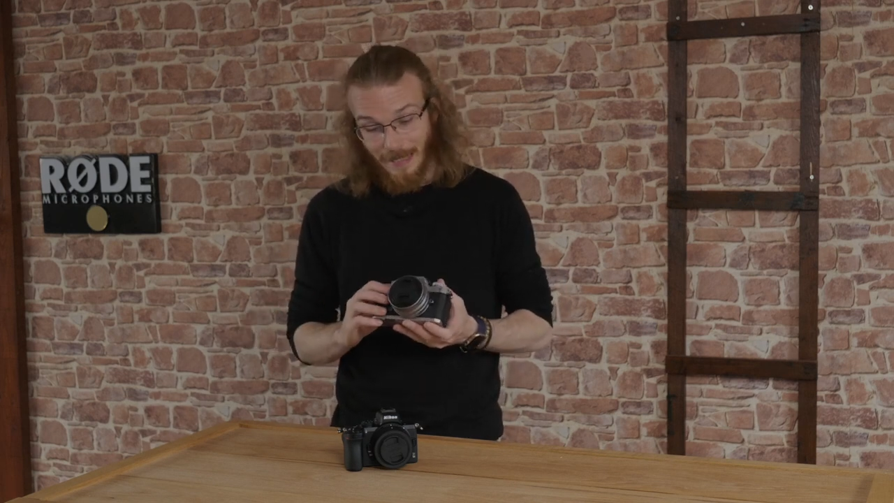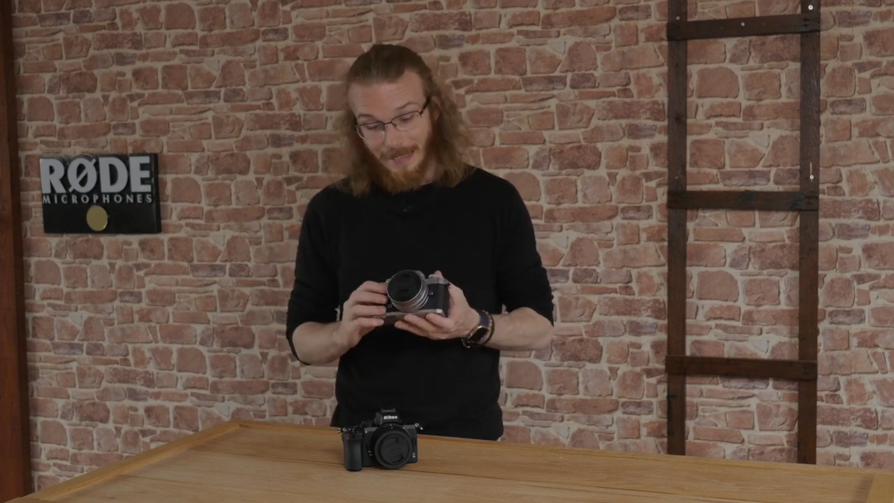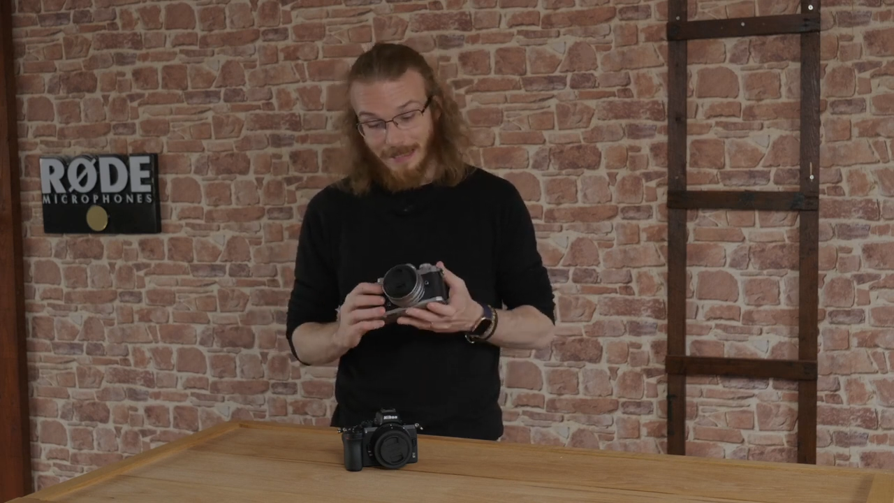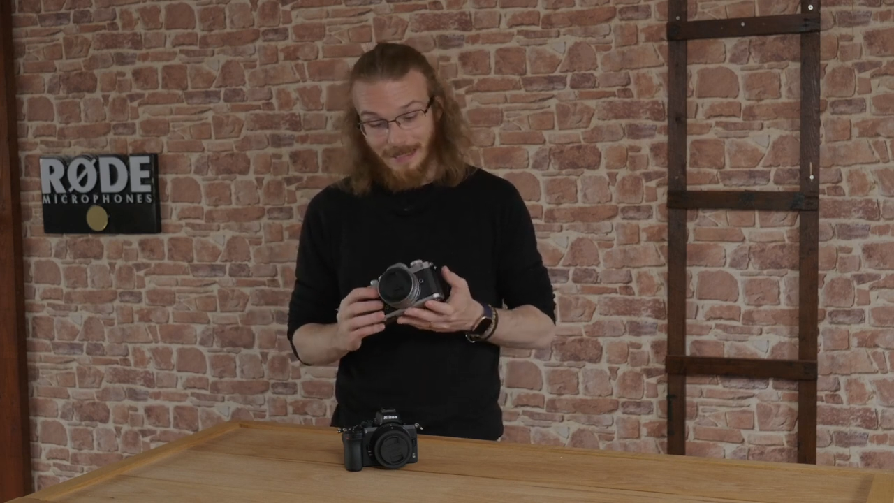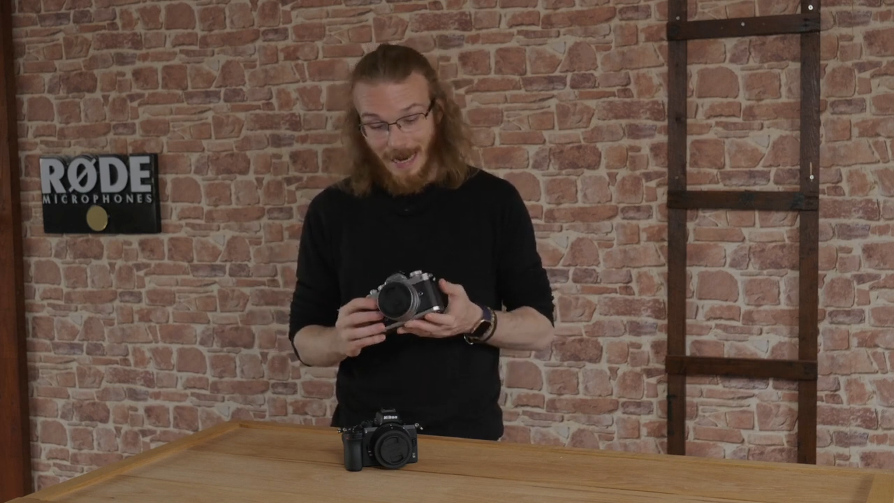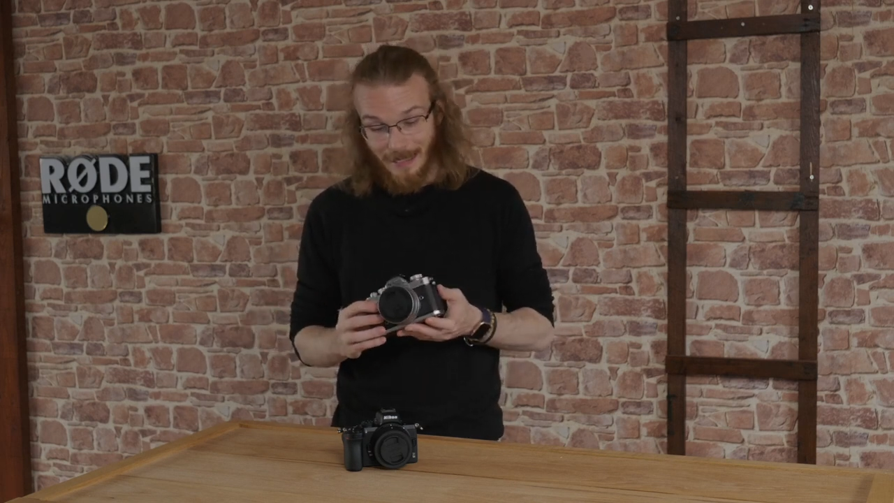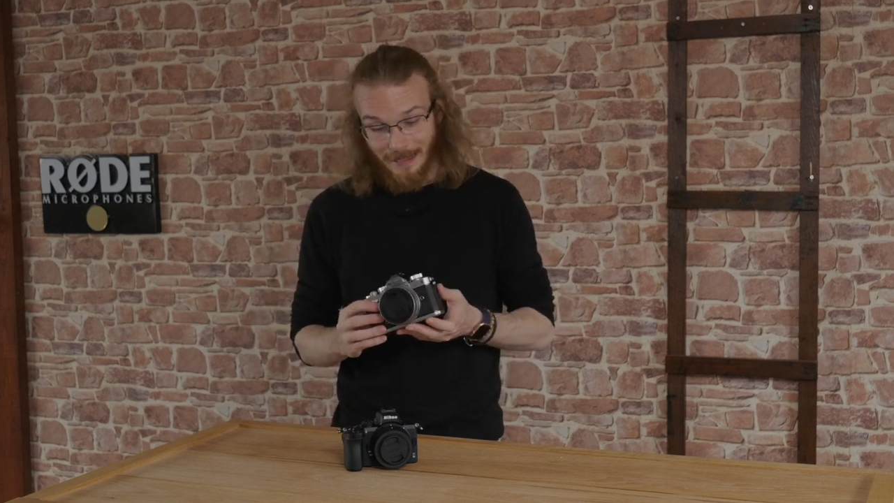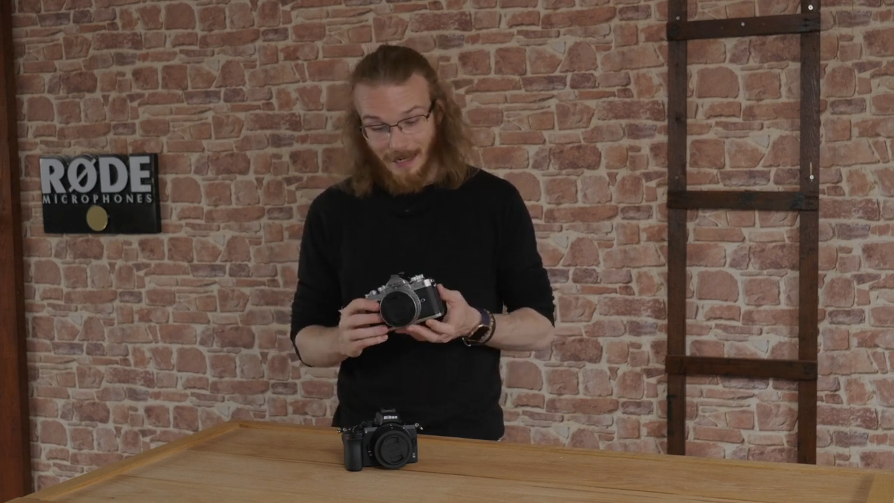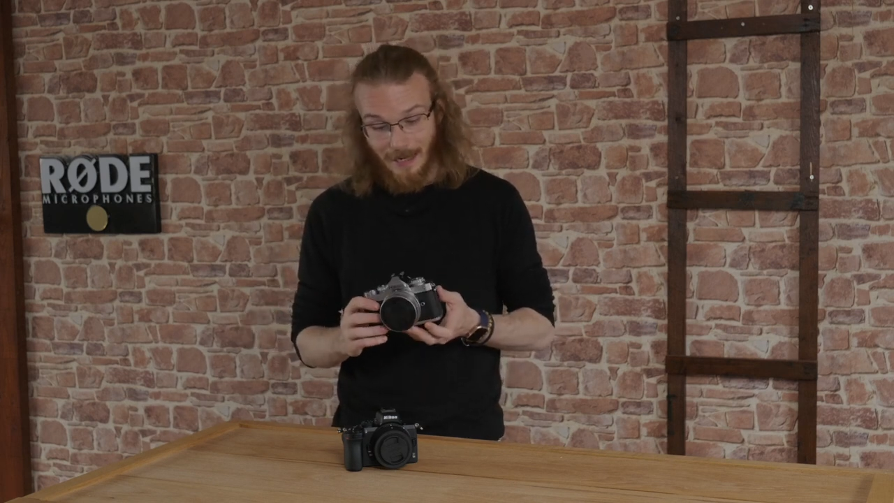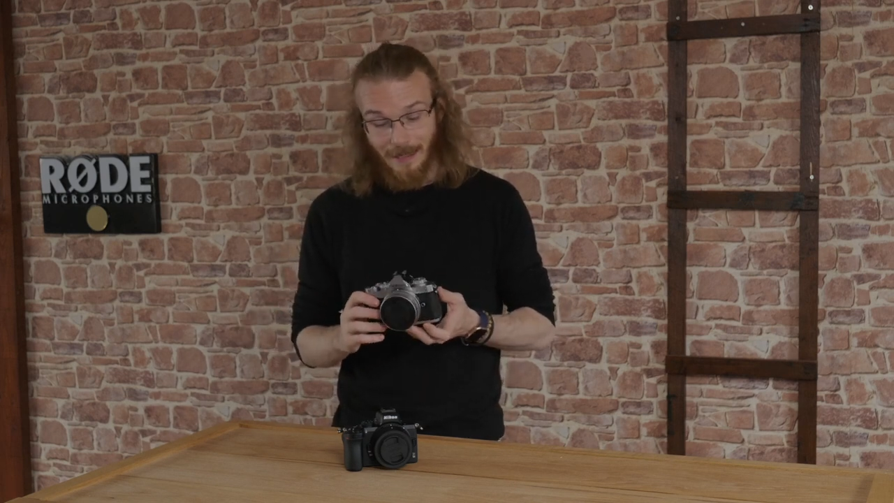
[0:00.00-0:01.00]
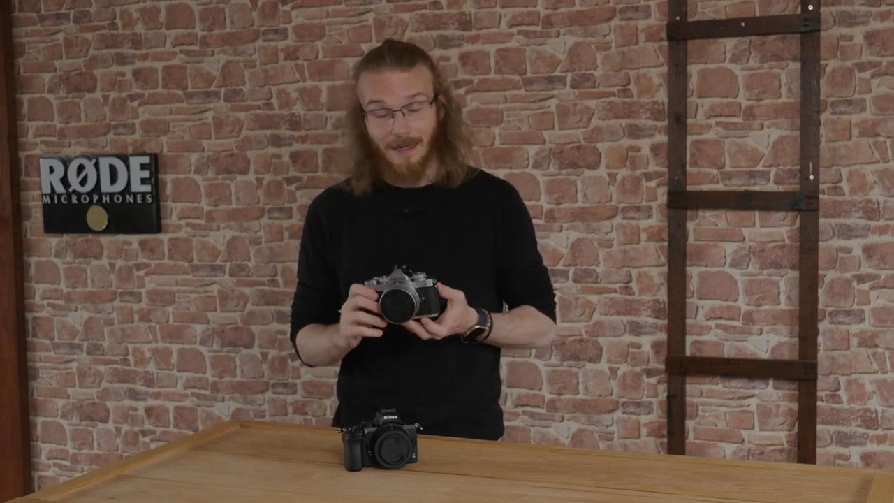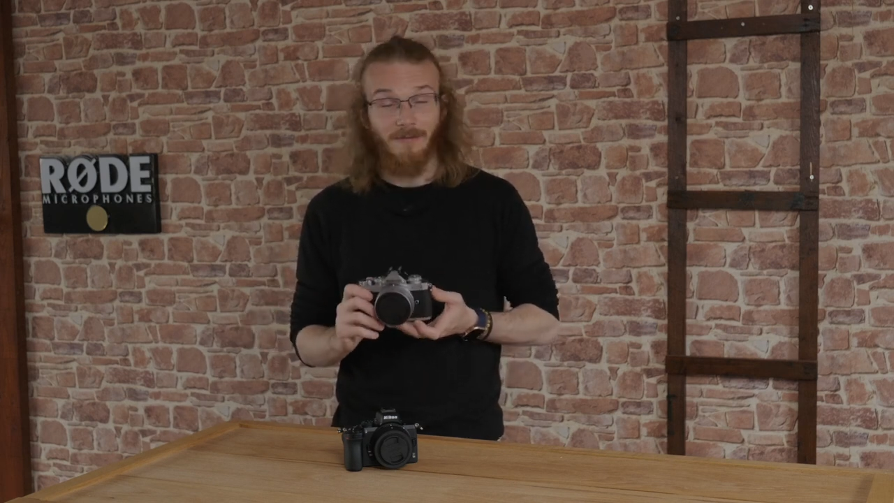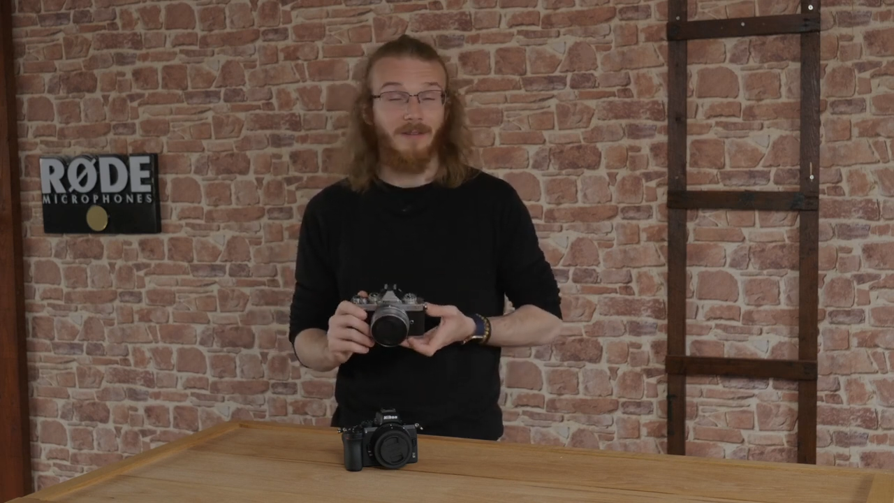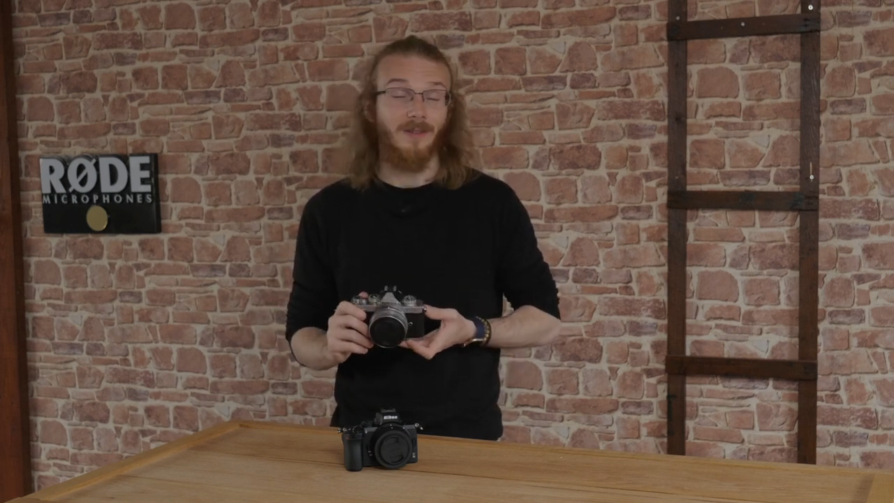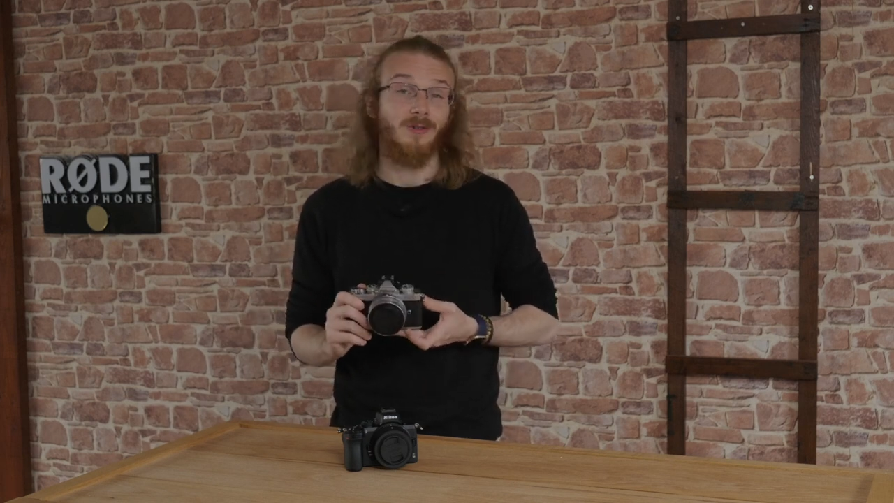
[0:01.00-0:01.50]
It's tactile and it
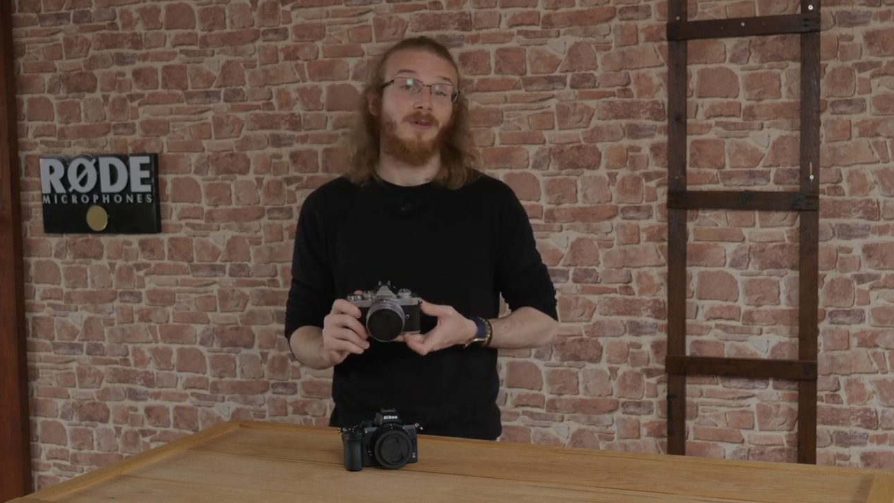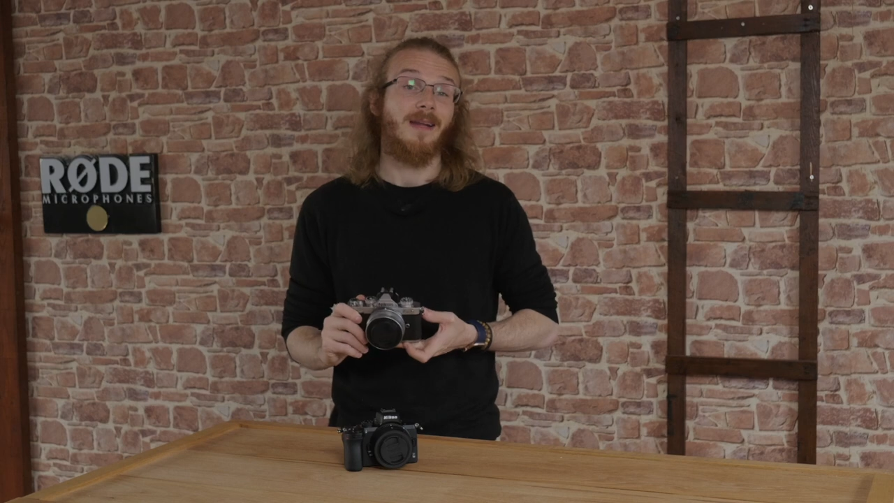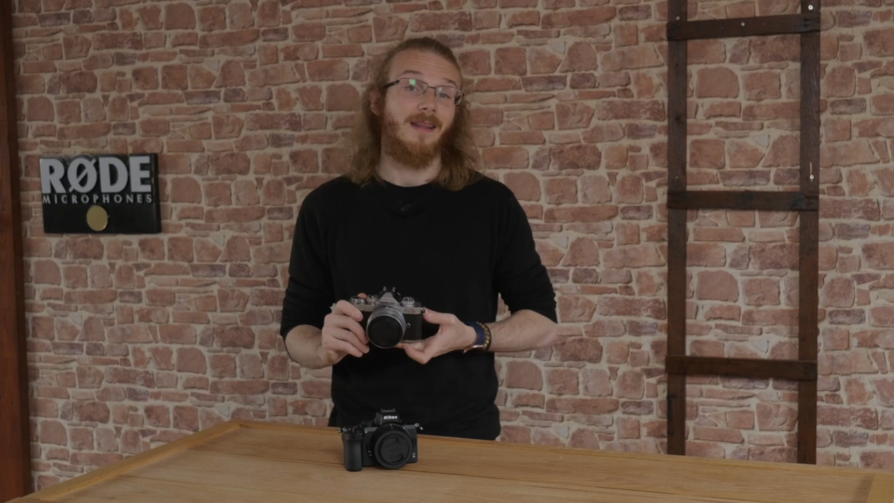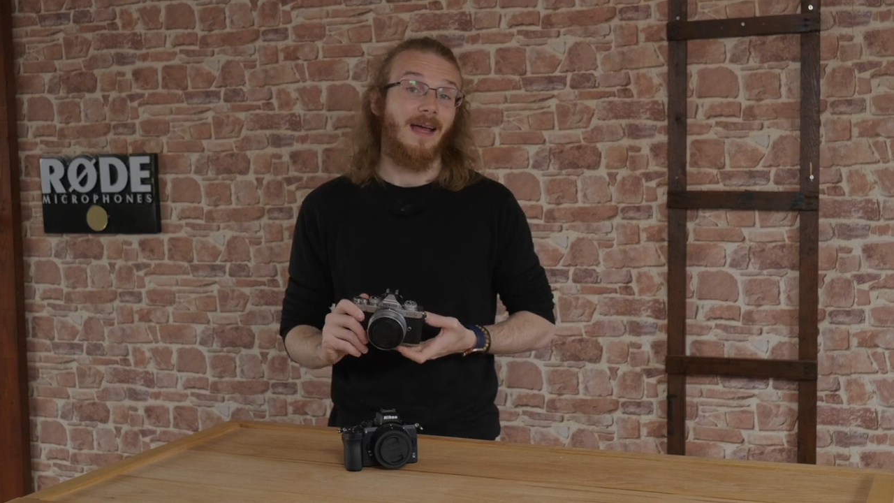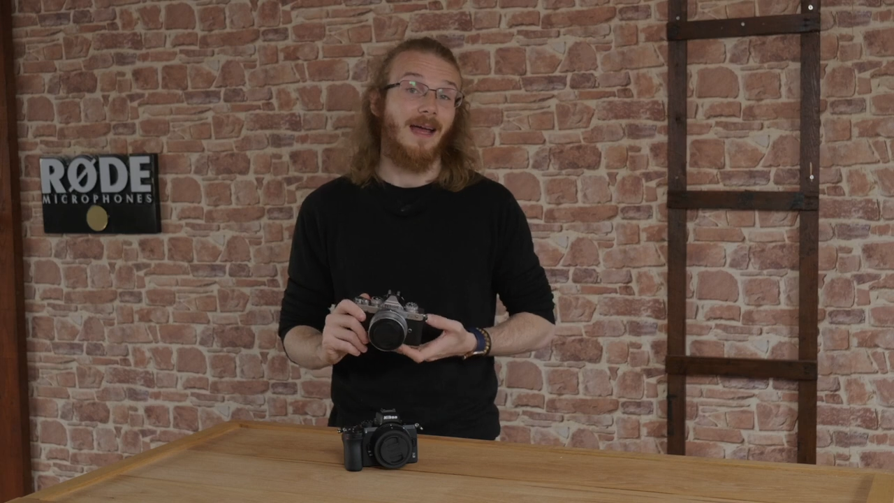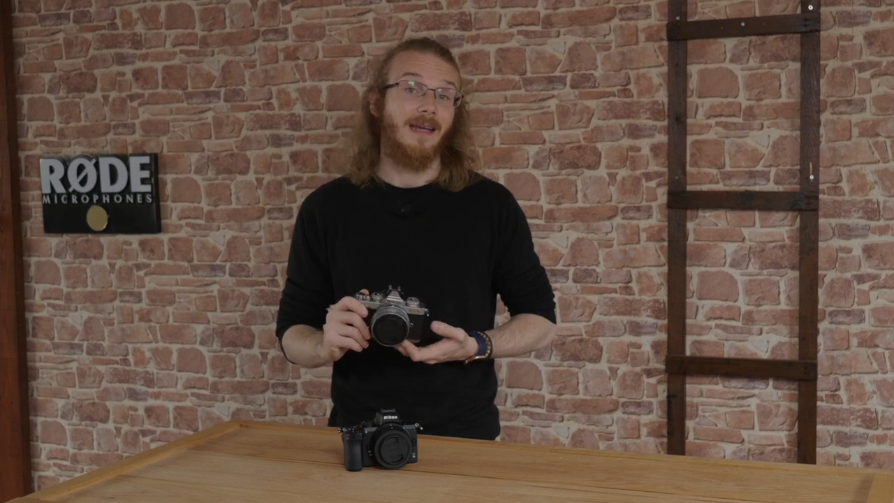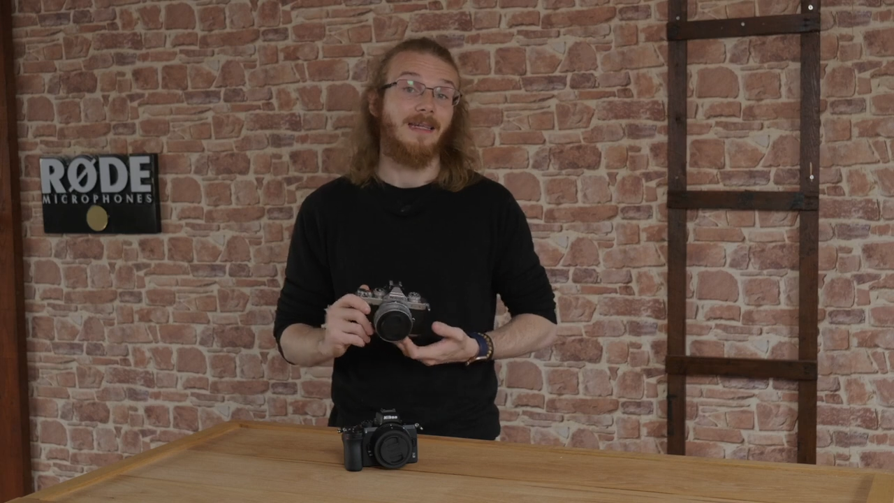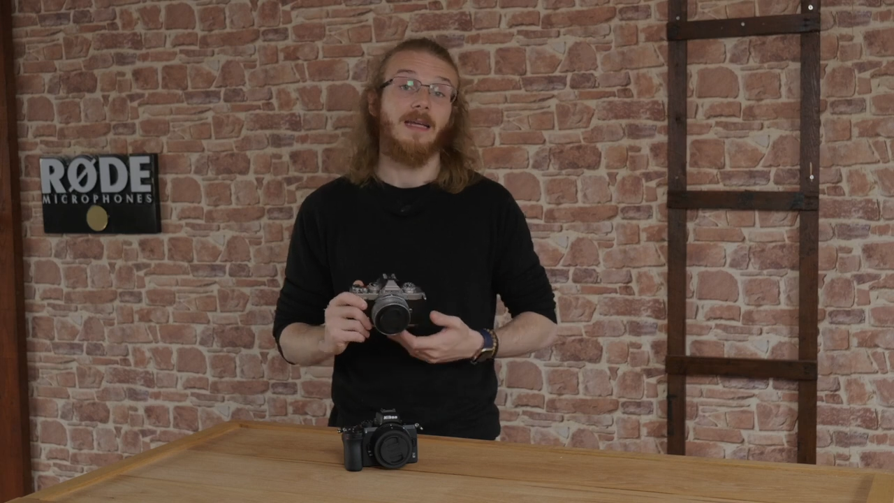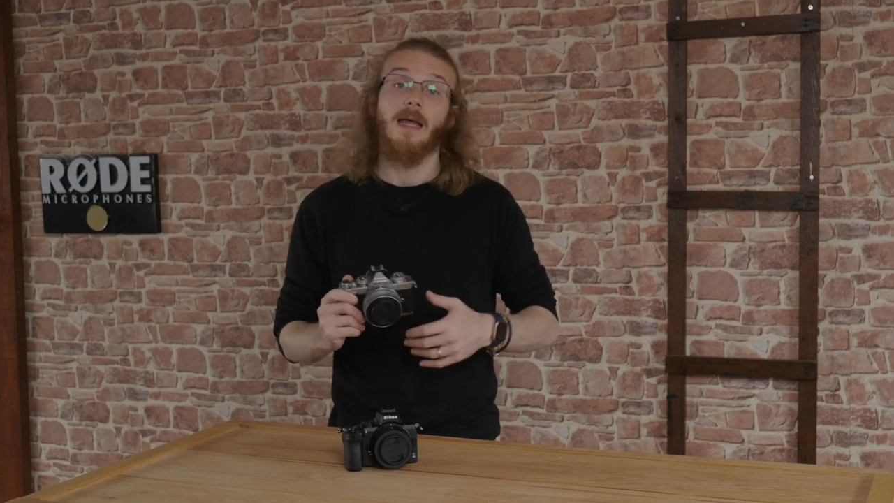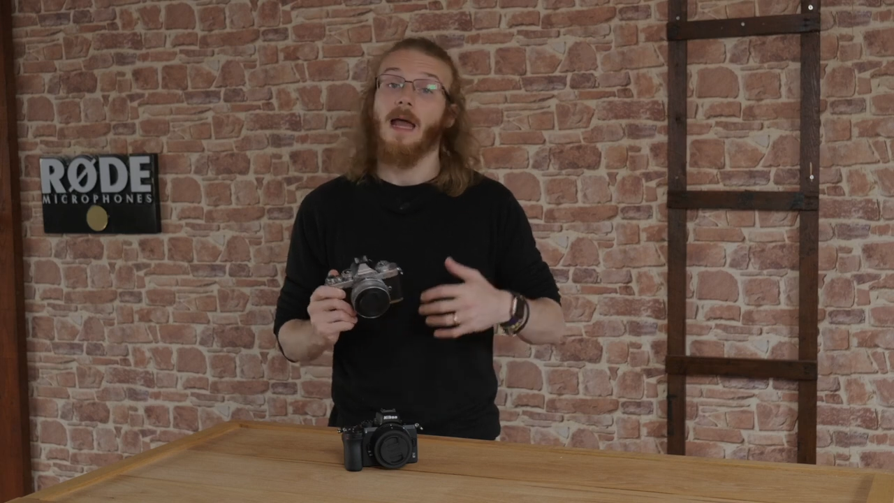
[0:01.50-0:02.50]
feels great in the hand